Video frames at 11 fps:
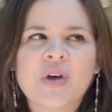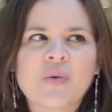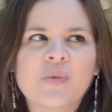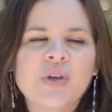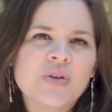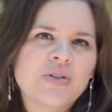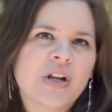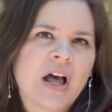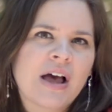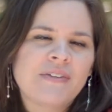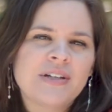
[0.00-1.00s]
we use it
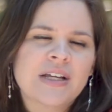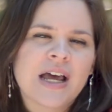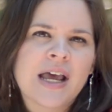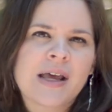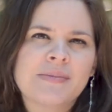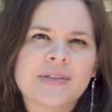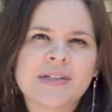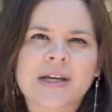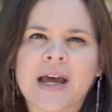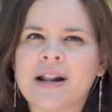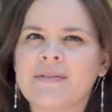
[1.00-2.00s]
oftentimes to kind